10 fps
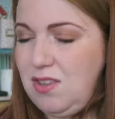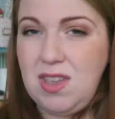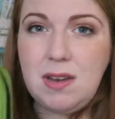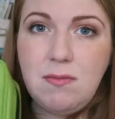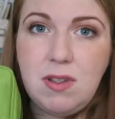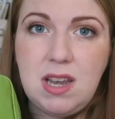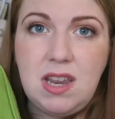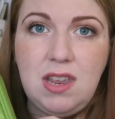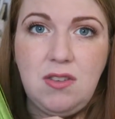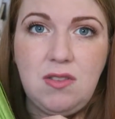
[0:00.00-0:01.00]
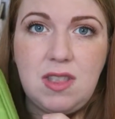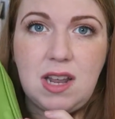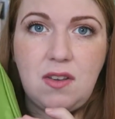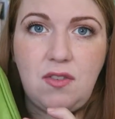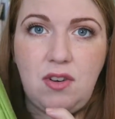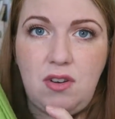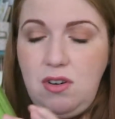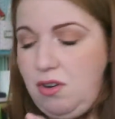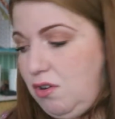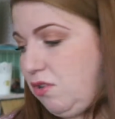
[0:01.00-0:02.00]
You can really use that for
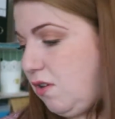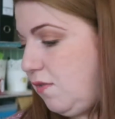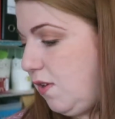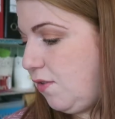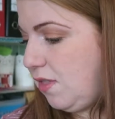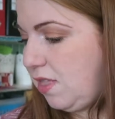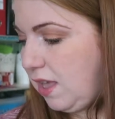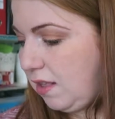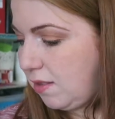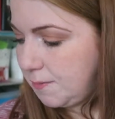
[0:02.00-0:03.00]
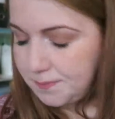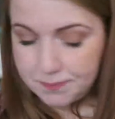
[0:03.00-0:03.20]
a lot of different things.